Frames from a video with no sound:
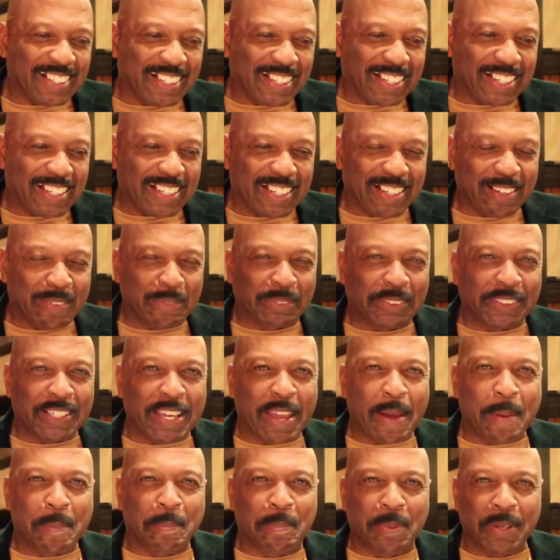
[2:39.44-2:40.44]
Thank you.
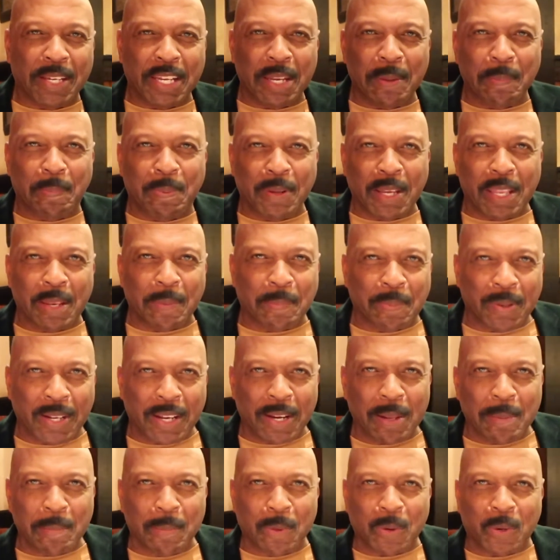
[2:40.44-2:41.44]
You have plenty, plenty,
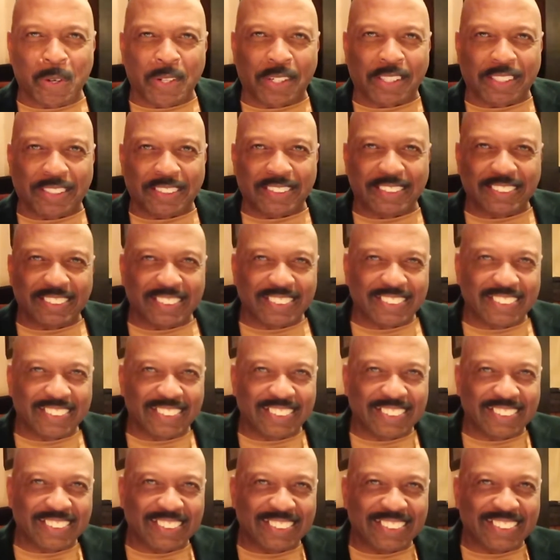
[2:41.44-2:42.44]
plenty more.
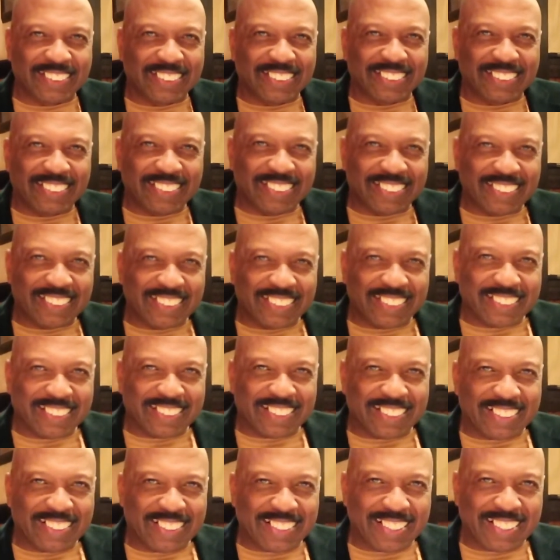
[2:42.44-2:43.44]
Yeah.
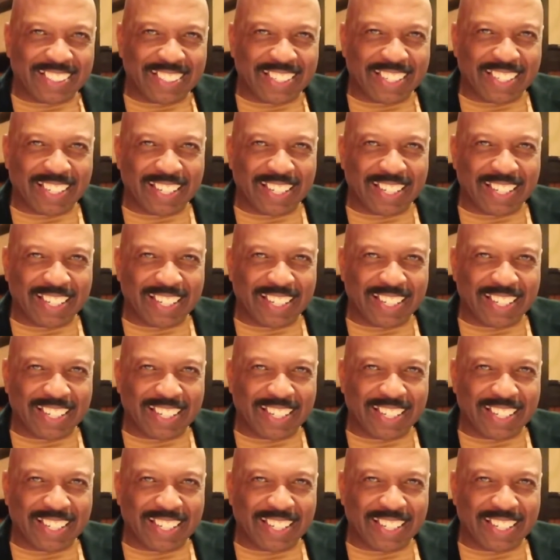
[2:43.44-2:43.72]
Appreciate it.